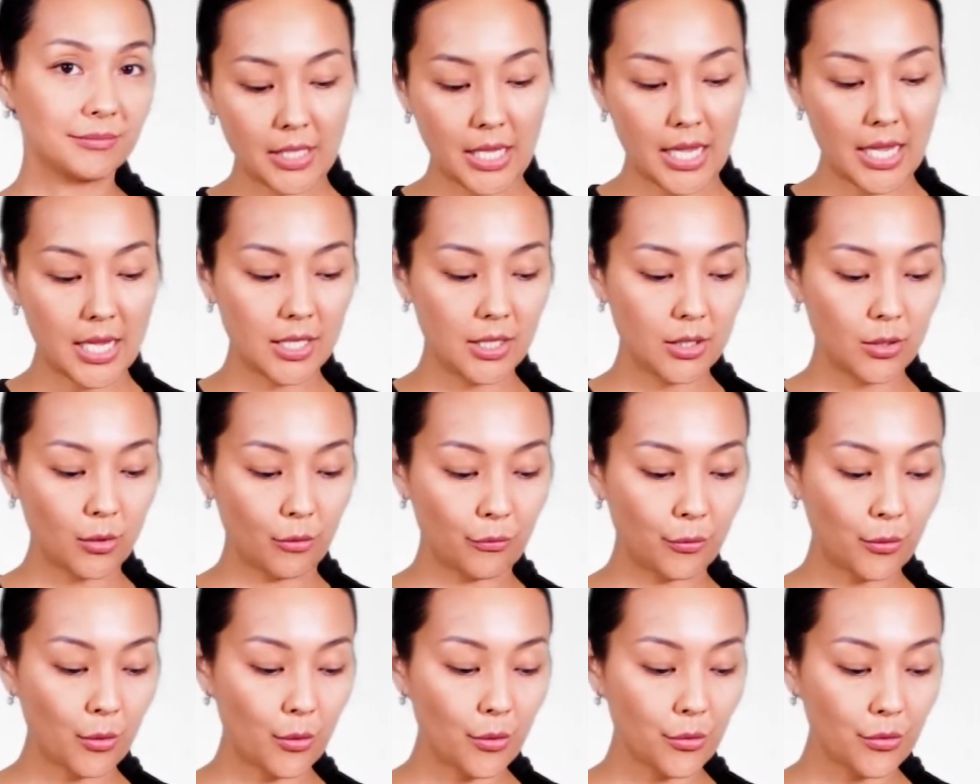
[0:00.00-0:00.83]
And
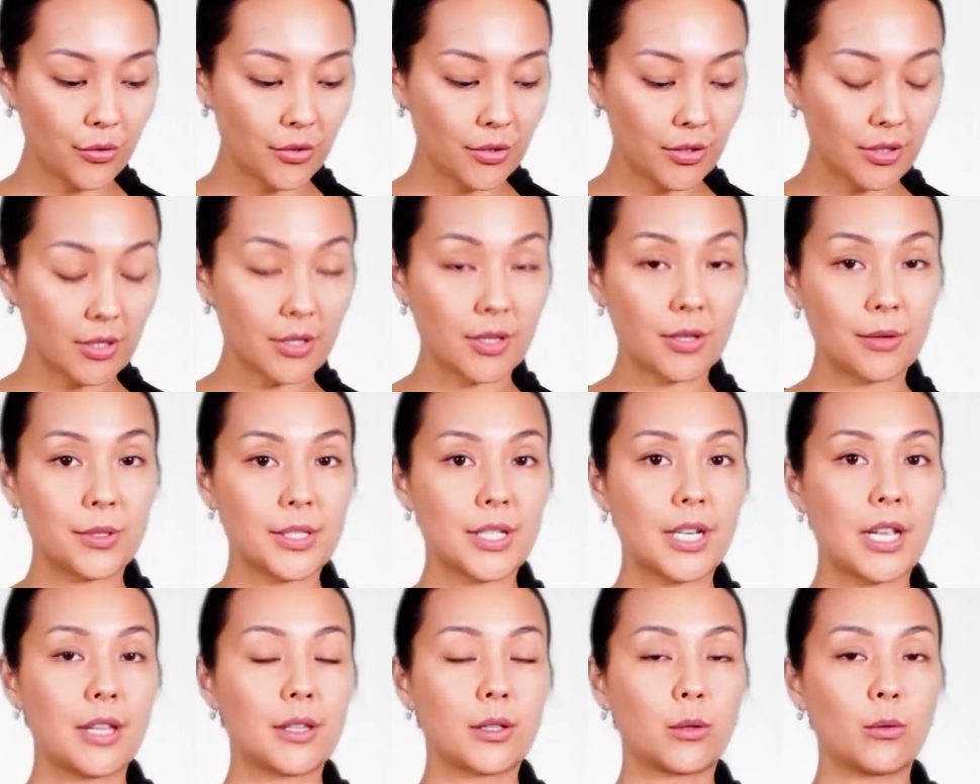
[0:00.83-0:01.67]
of course there is
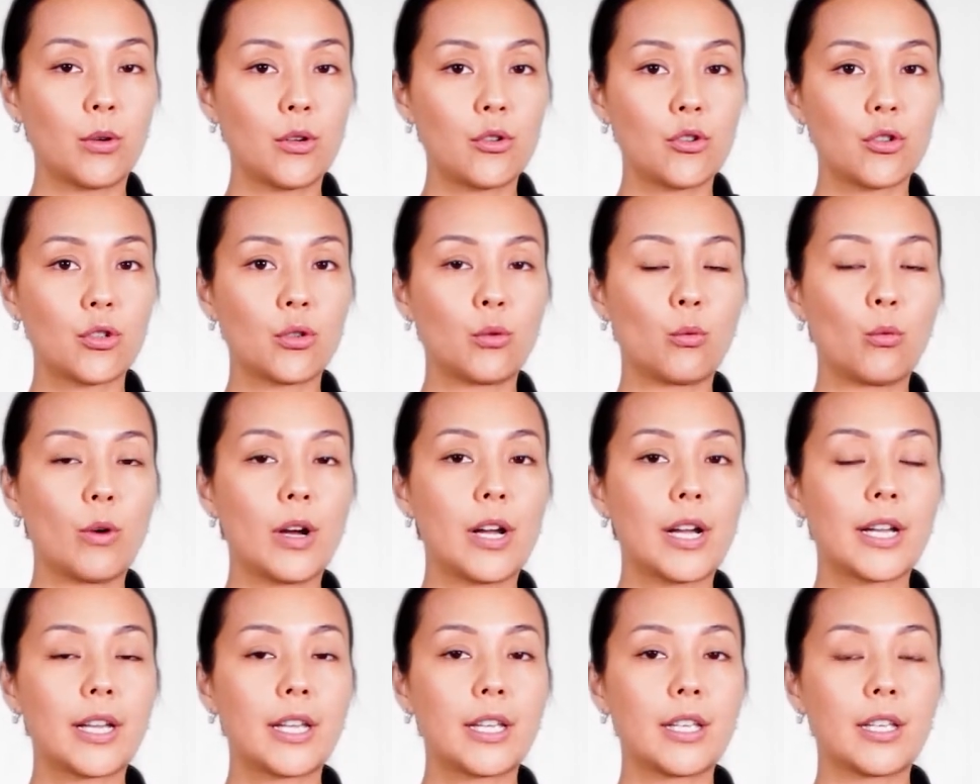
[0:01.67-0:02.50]
another question
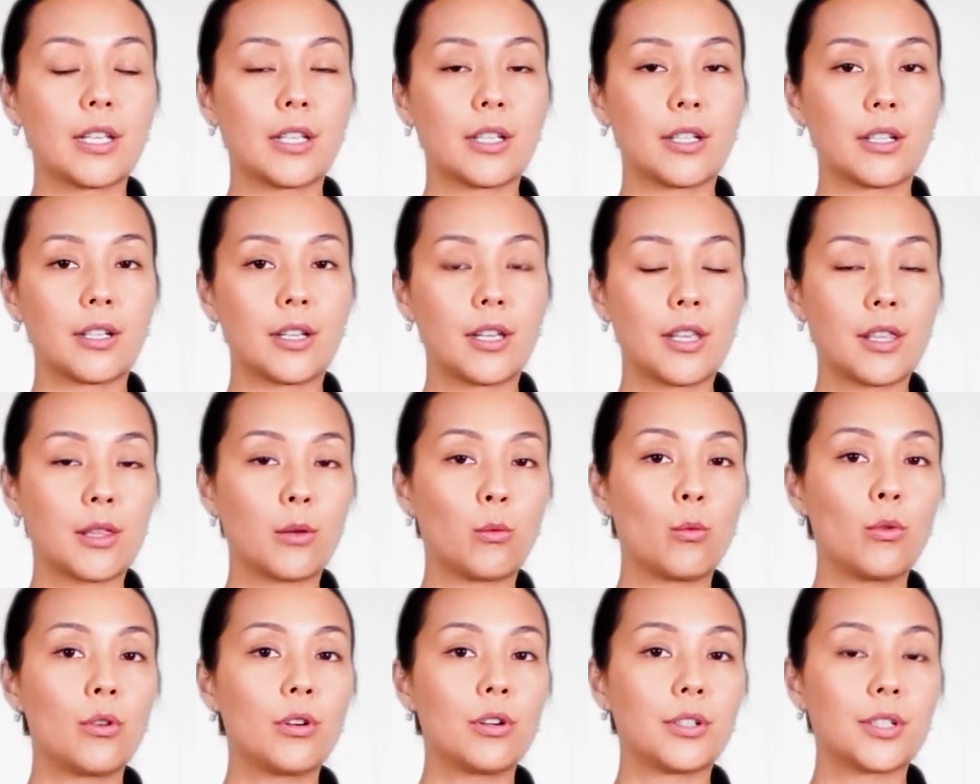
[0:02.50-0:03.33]
why in the
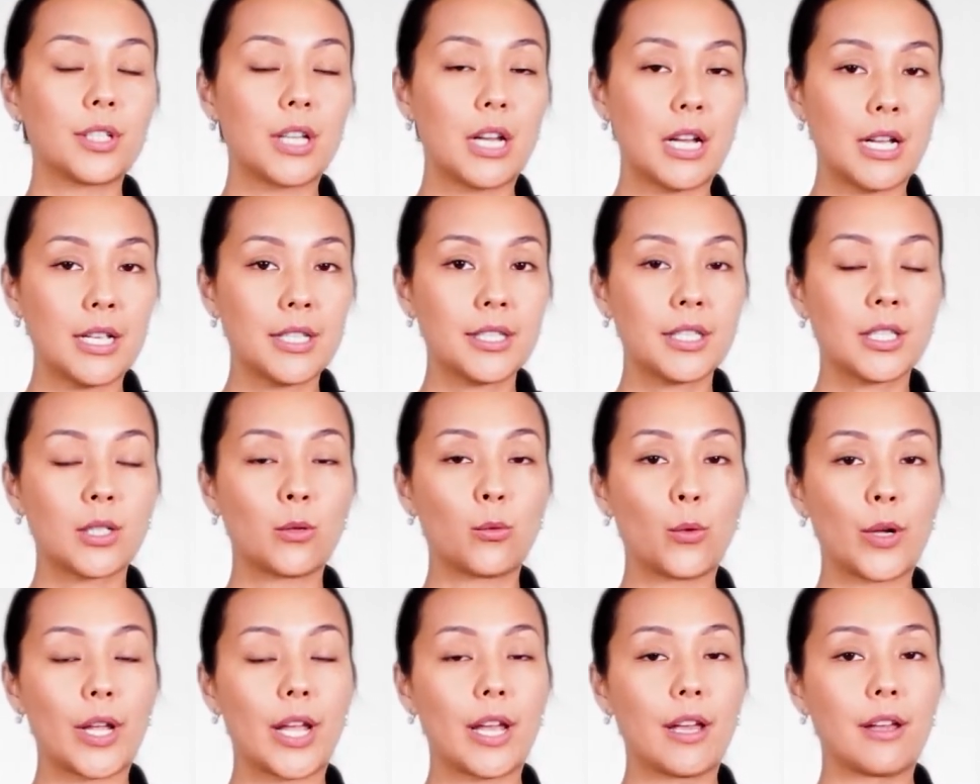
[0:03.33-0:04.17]
word ask
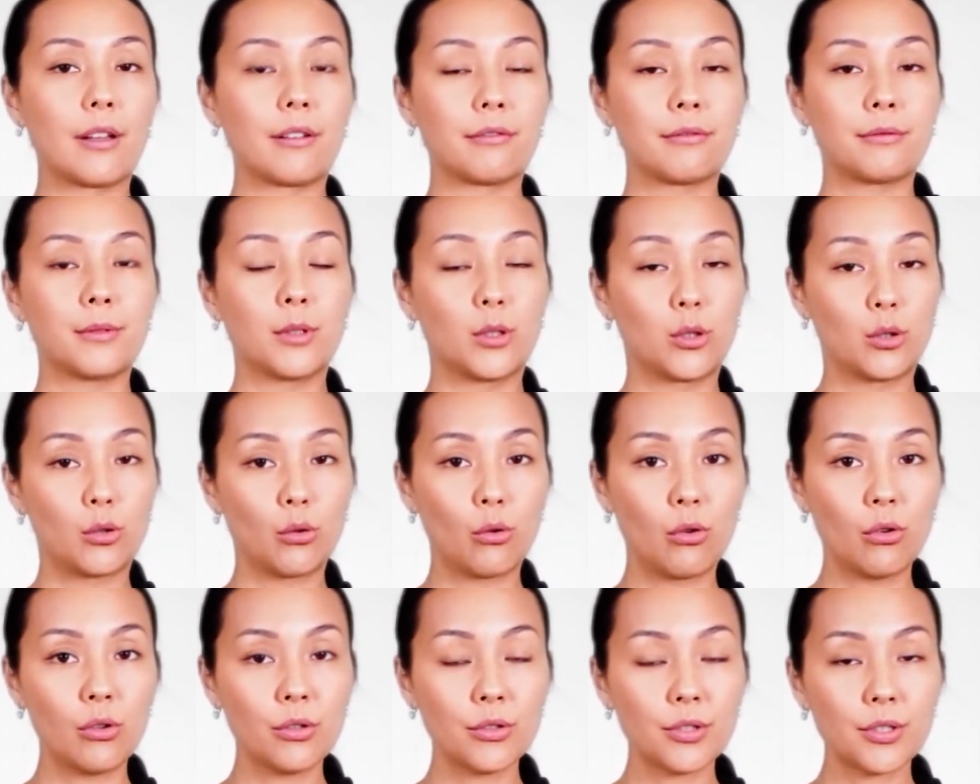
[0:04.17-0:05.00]
we have
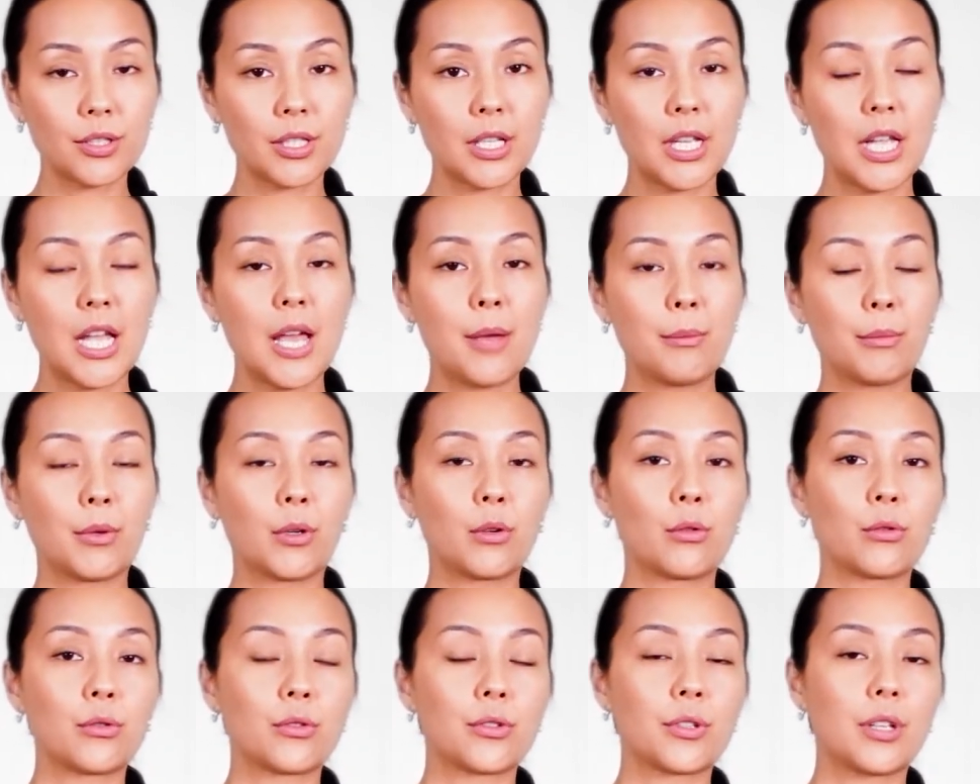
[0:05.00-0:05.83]
doors,
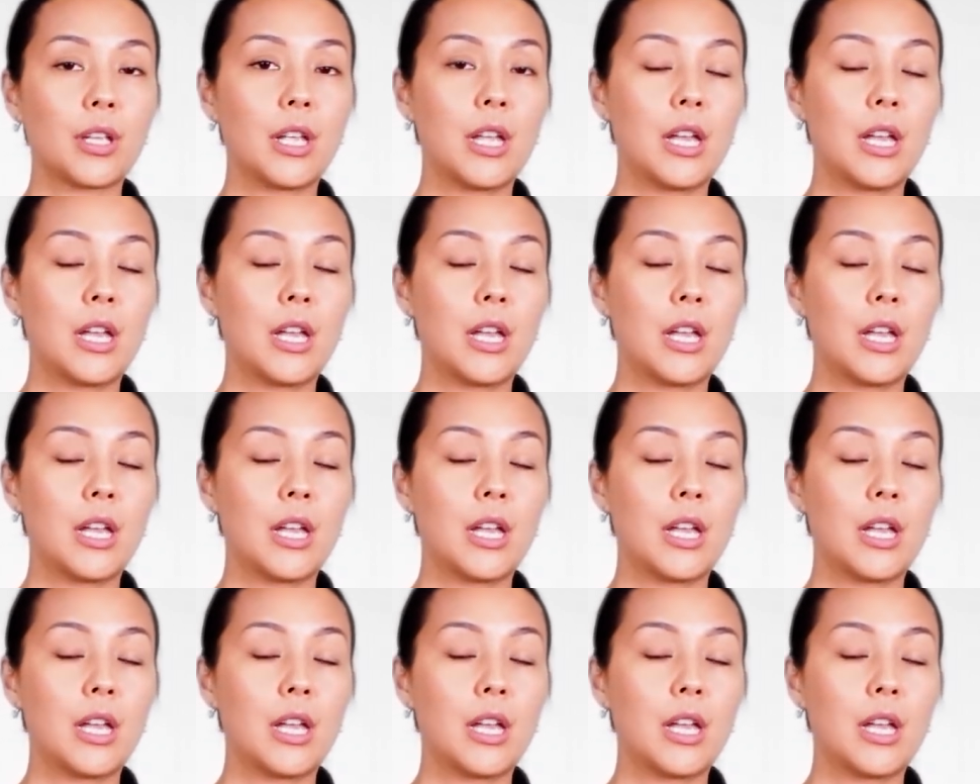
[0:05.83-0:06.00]
because